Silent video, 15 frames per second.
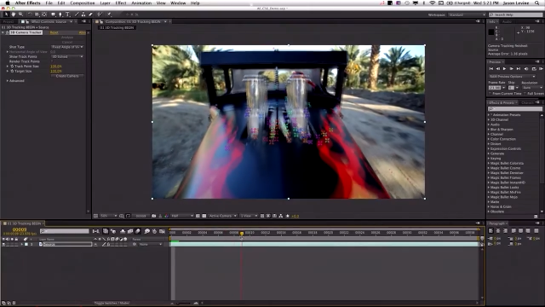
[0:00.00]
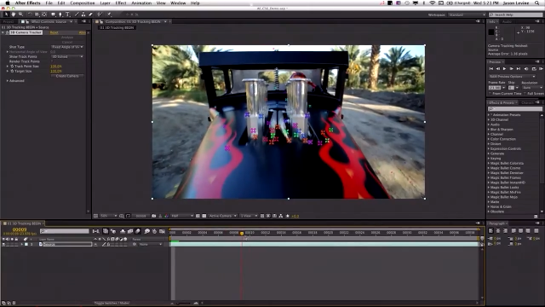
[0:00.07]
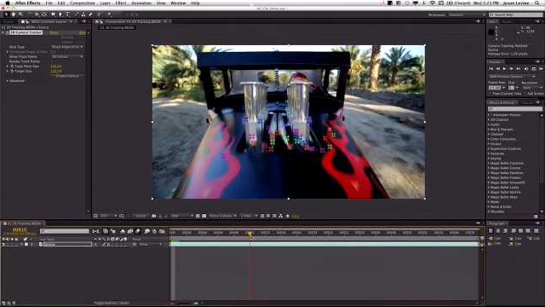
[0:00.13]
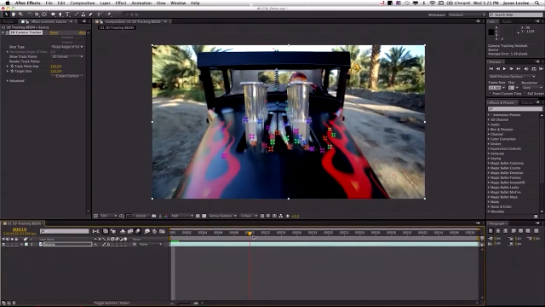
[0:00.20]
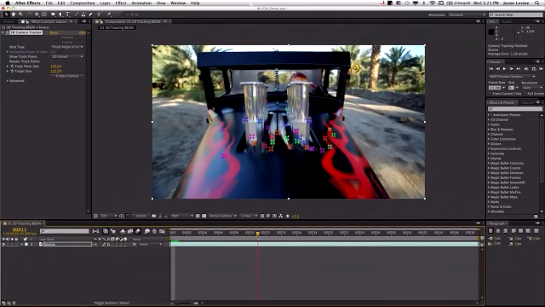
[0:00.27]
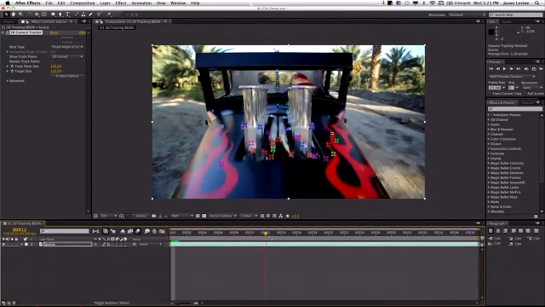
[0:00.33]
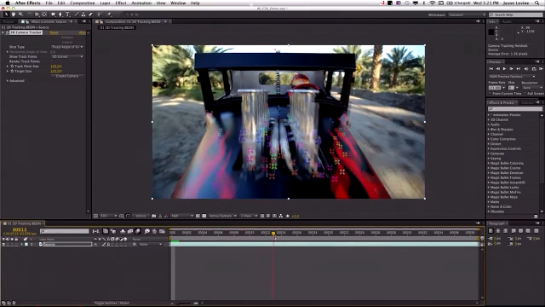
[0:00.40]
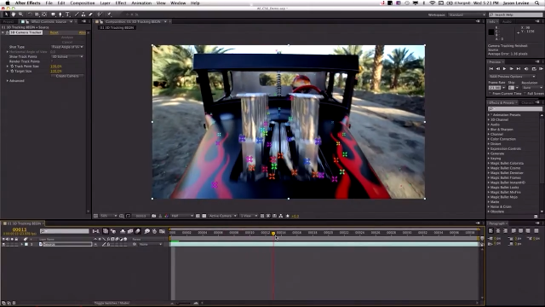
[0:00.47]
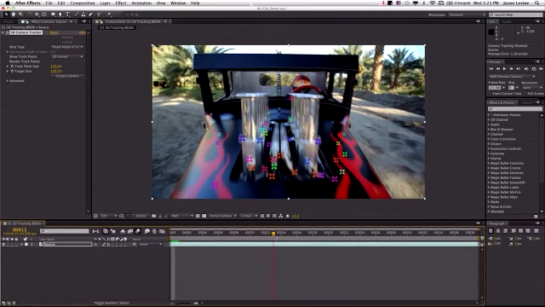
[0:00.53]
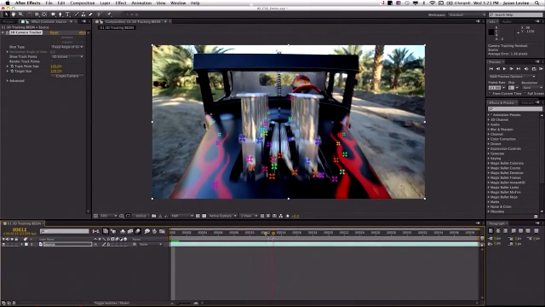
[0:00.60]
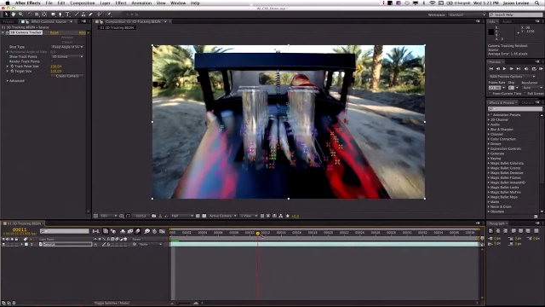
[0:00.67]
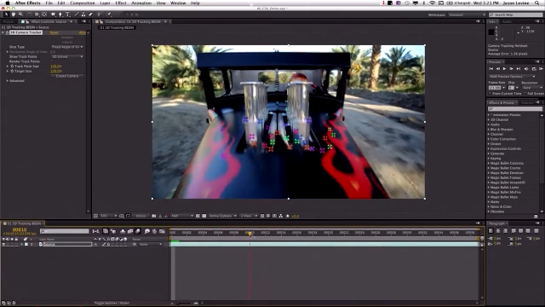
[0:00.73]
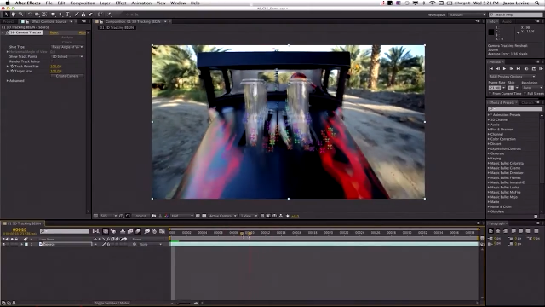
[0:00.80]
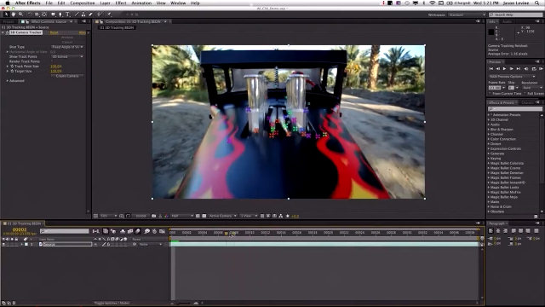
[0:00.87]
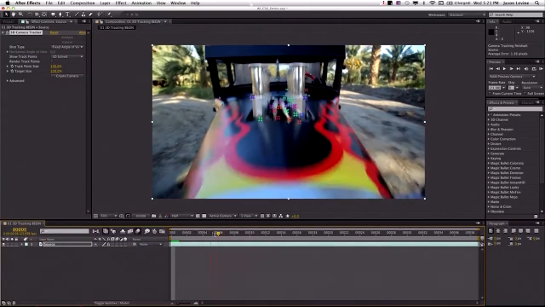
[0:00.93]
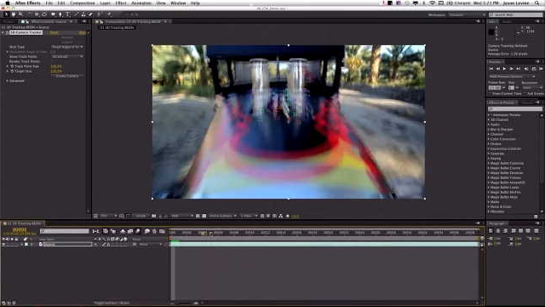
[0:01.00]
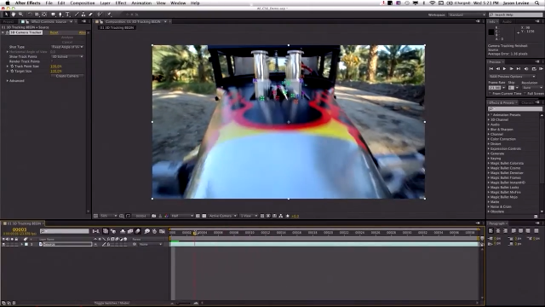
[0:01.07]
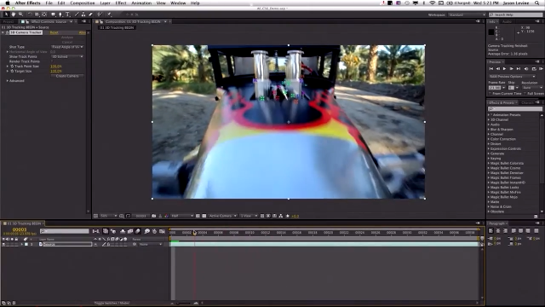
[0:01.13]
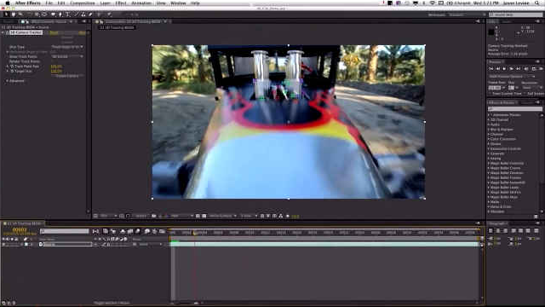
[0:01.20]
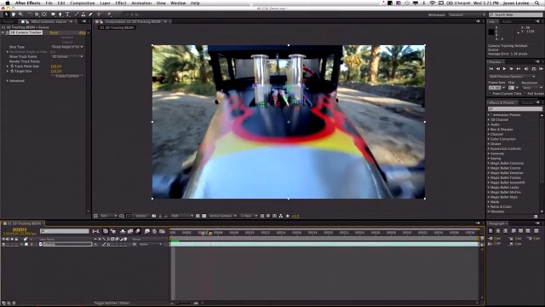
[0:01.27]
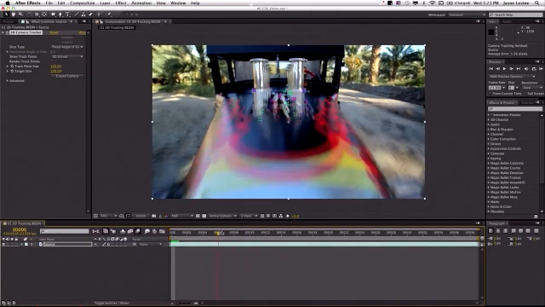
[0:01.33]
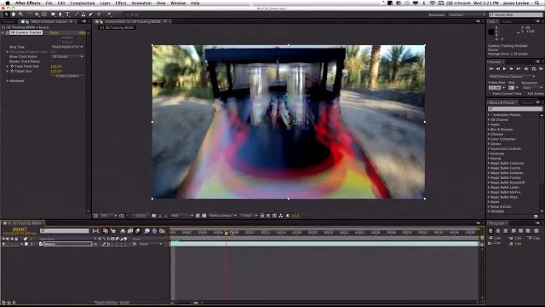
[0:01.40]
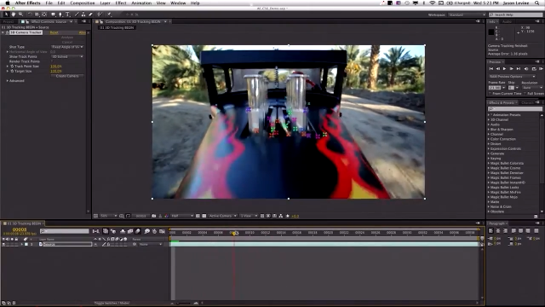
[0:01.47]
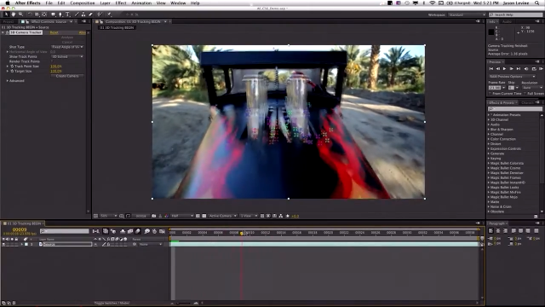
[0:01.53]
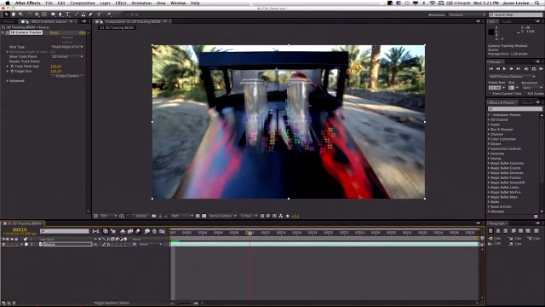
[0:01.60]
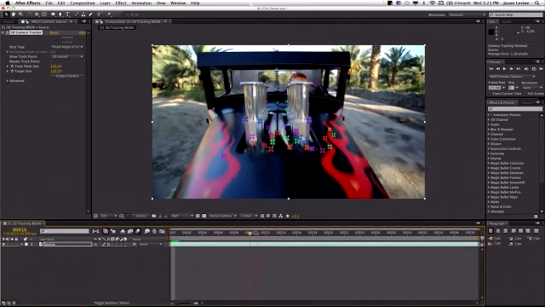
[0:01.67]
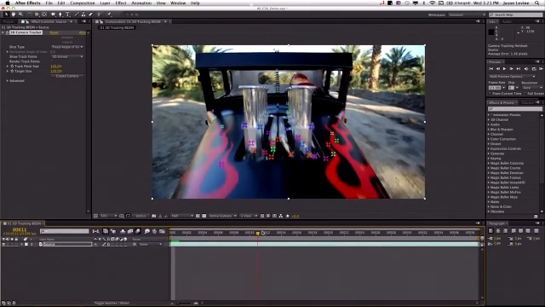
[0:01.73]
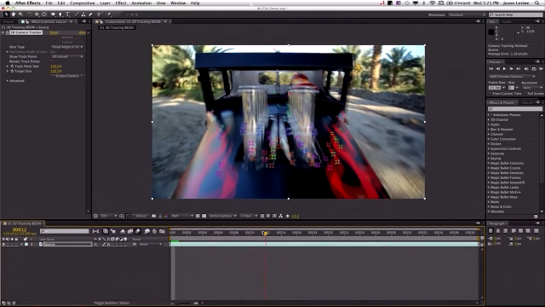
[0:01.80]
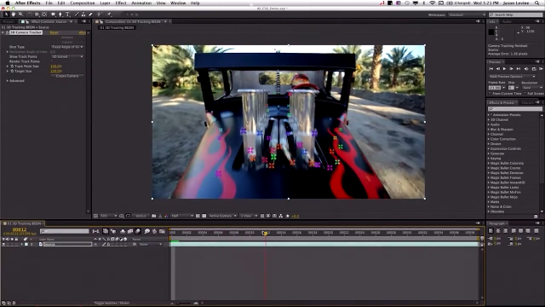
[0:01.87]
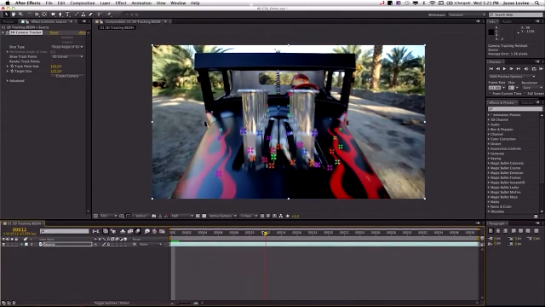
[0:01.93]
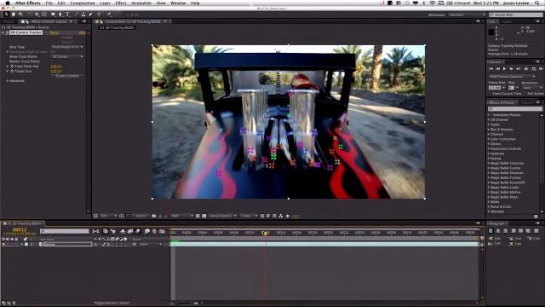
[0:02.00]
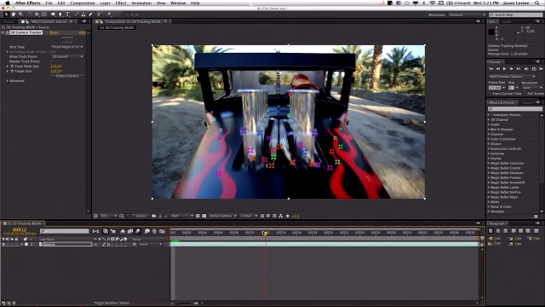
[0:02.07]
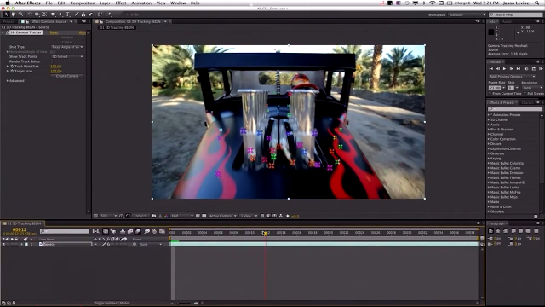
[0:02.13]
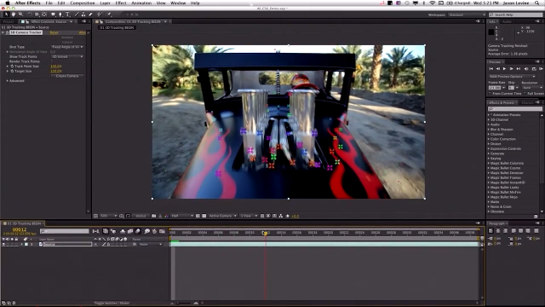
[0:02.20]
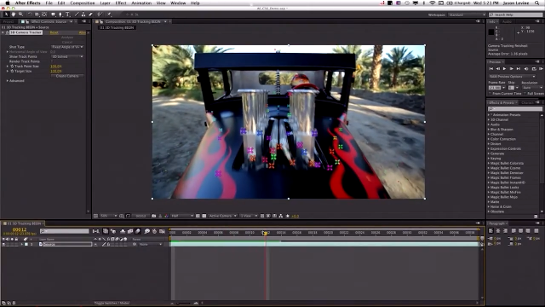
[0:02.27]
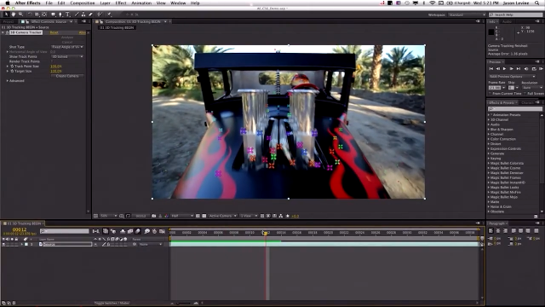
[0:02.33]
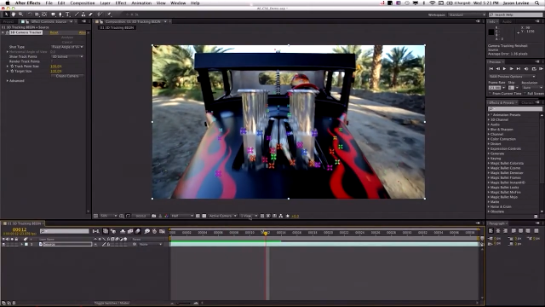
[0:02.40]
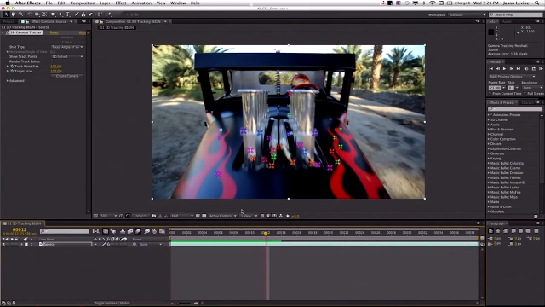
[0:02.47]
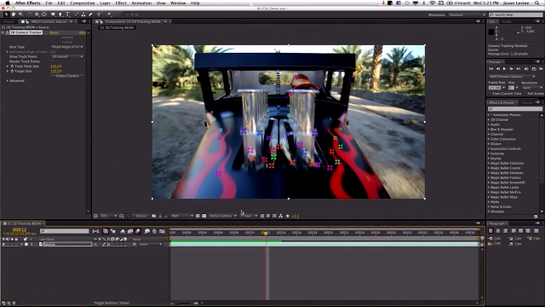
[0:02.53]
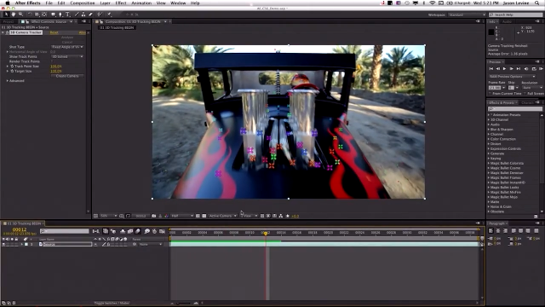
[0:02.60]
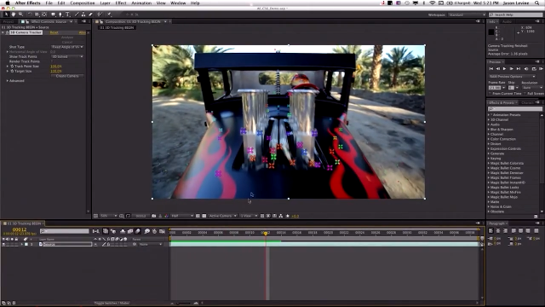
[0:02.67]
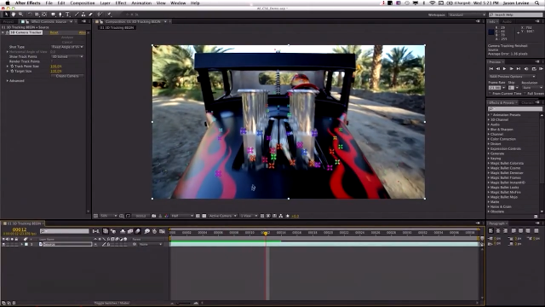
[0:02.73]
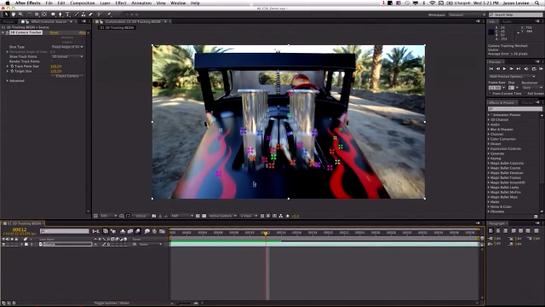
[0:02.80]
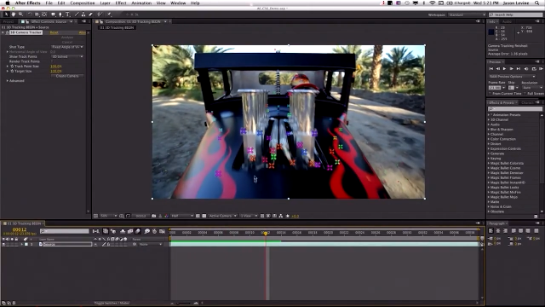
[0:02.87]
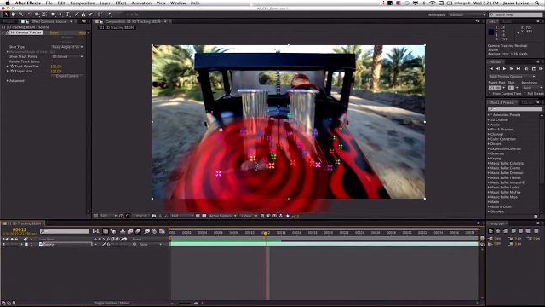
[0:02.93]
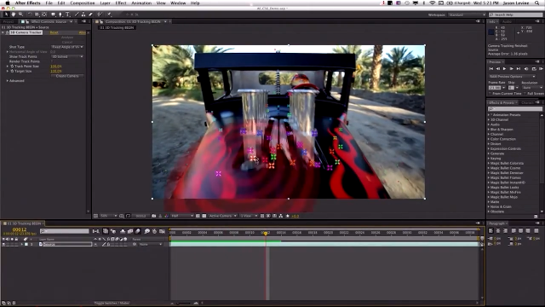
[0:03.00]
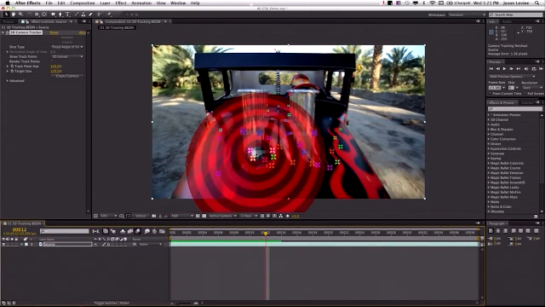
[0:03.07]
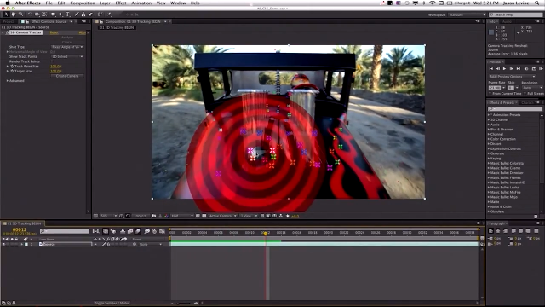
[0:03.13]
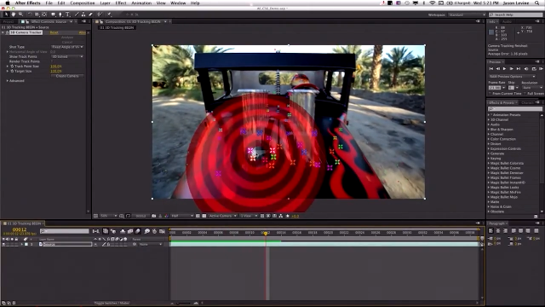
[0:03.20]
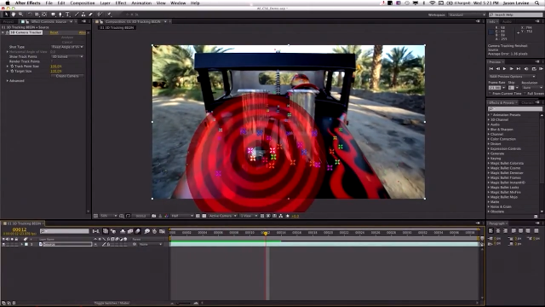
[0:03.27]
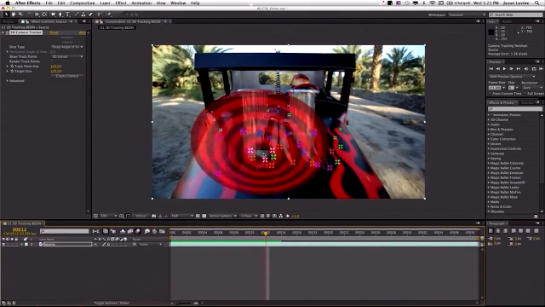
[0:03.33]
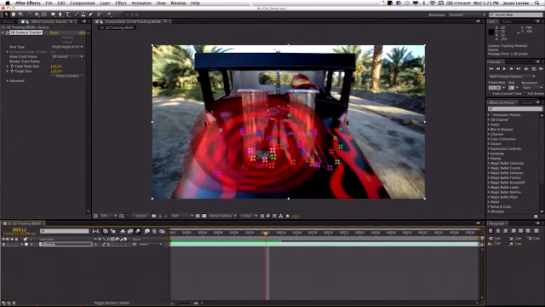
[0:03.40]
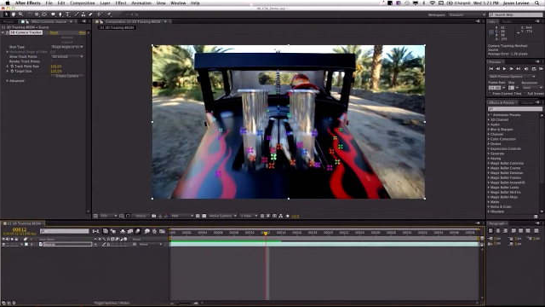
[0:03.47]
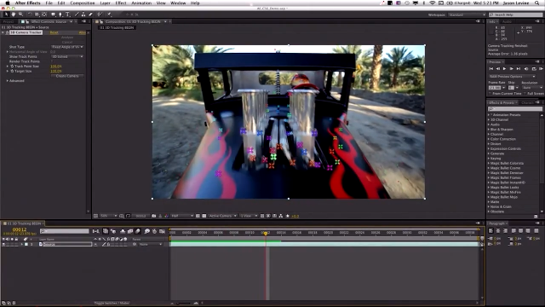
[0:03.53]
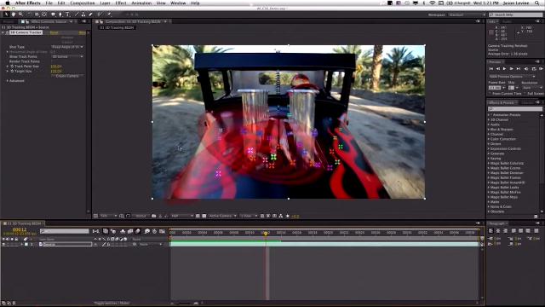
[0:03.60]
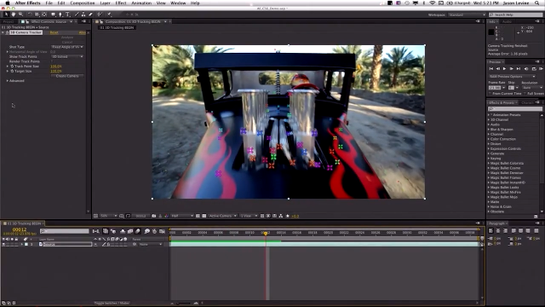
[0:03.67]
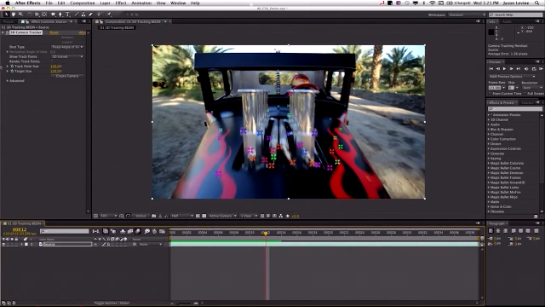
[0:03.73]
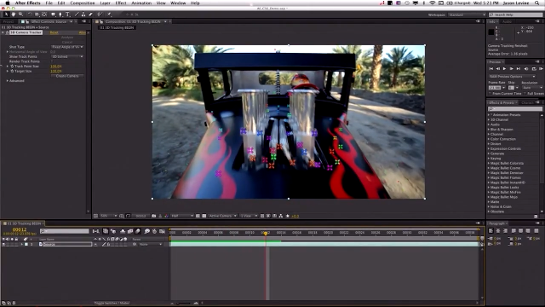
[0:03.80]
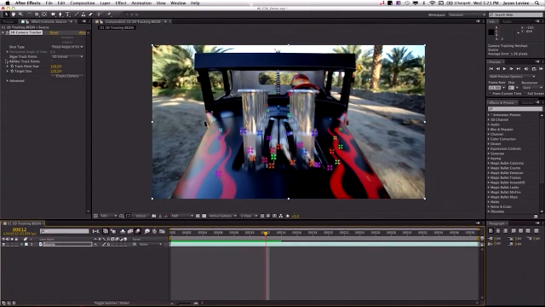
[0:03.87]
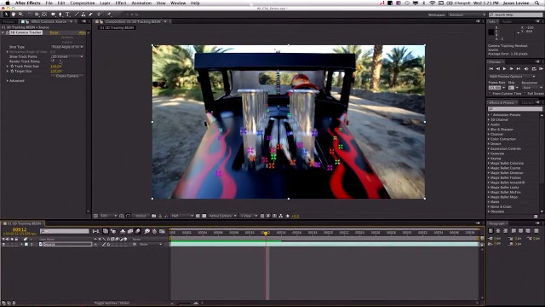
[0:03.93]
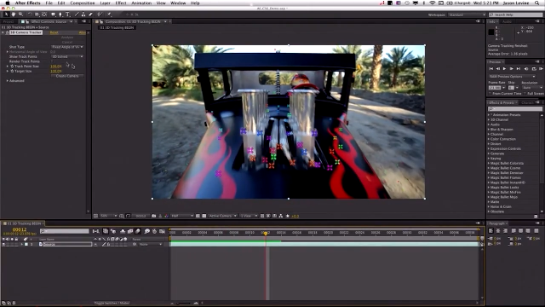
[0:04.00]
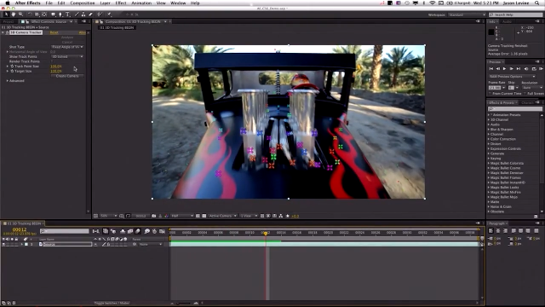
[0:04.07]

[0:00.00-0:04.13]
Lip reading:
(no speaker visible)